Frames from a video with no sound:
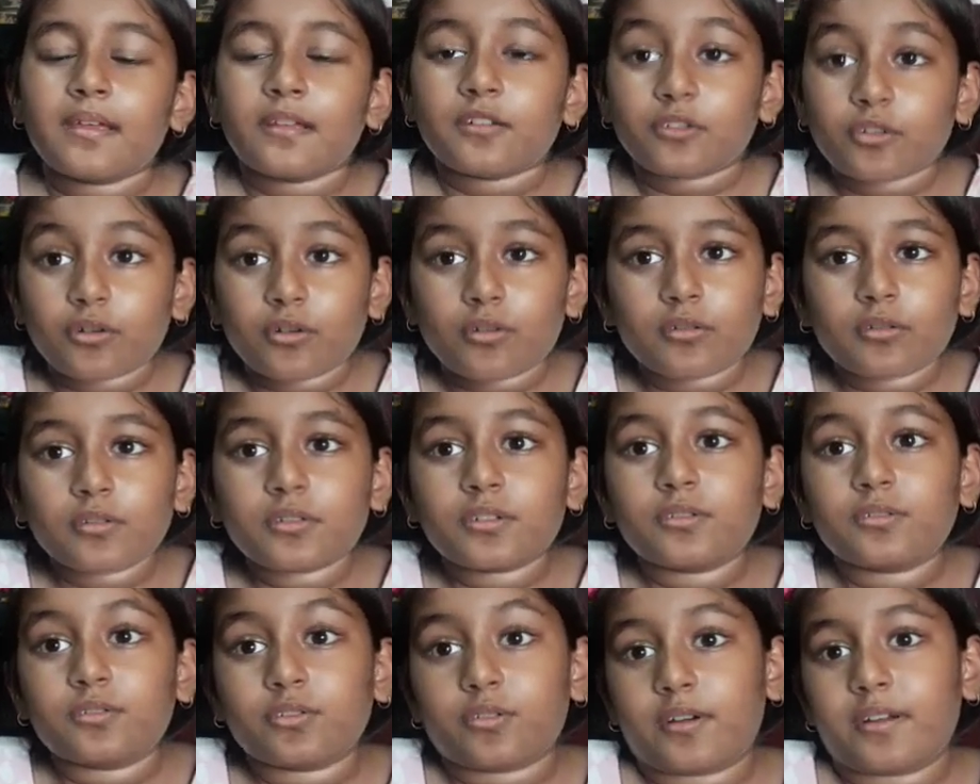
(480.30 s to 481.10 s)

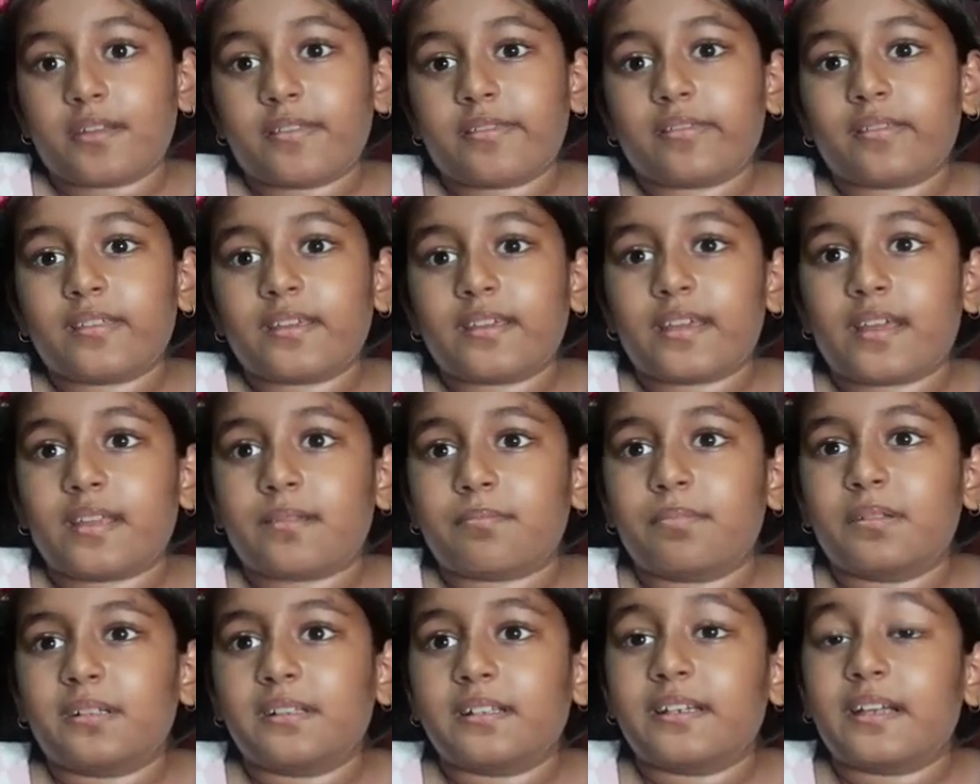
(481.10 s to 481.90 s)
told Dorothy
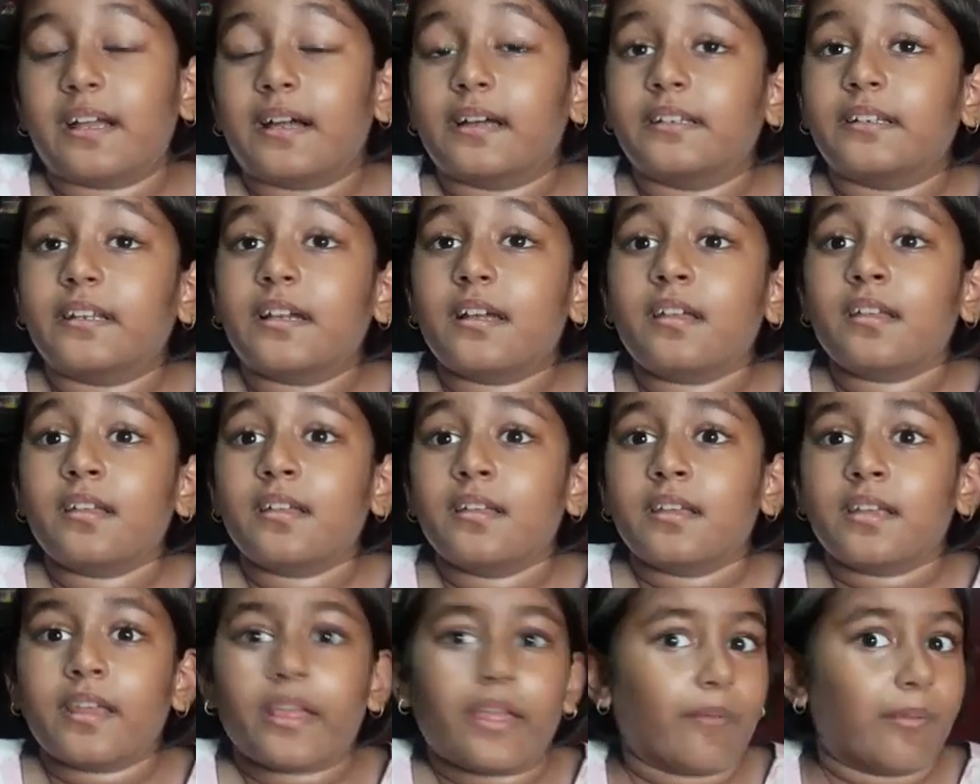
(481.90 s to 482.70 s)
and Bilyana
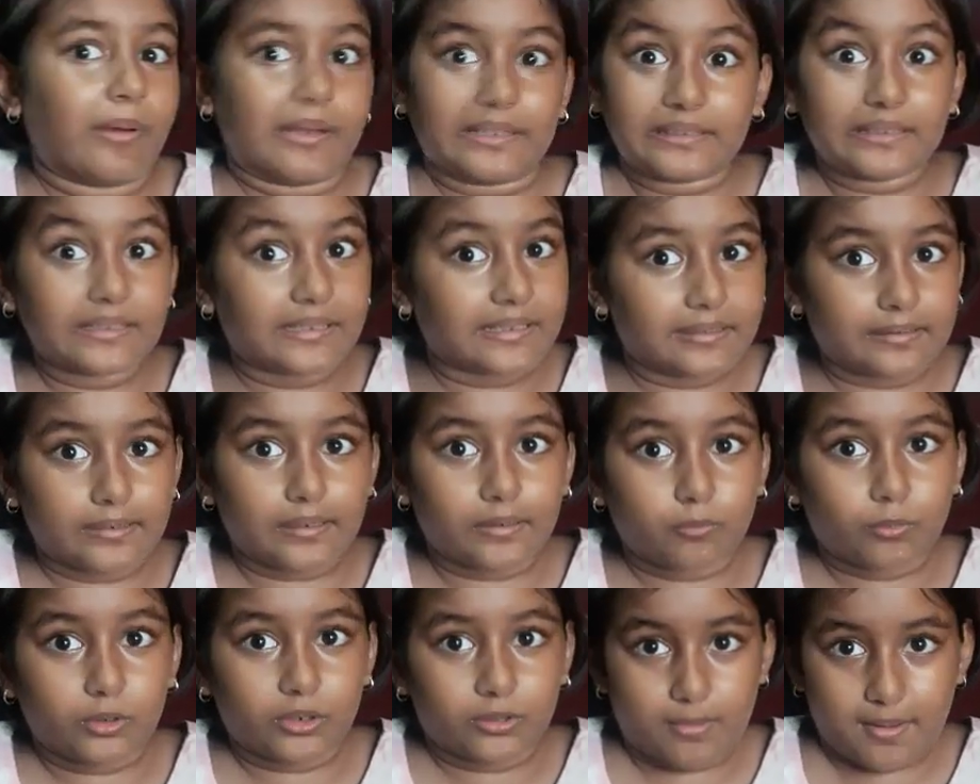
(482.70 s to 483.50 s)
it wasn't the
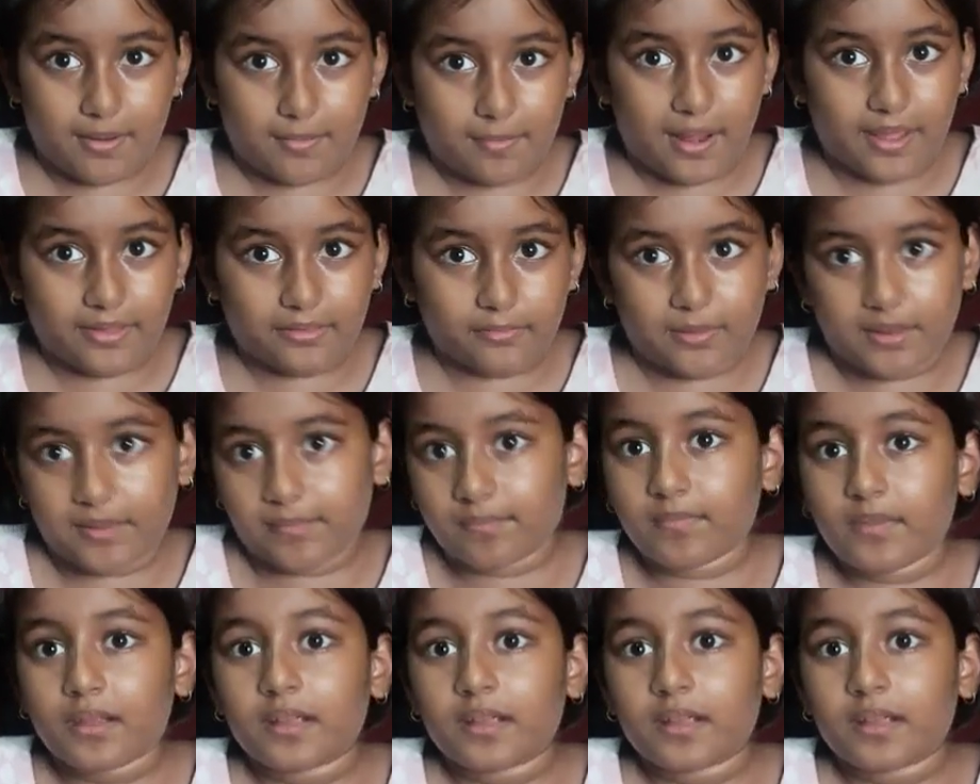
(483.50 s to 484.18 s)
Tin Woodman by the way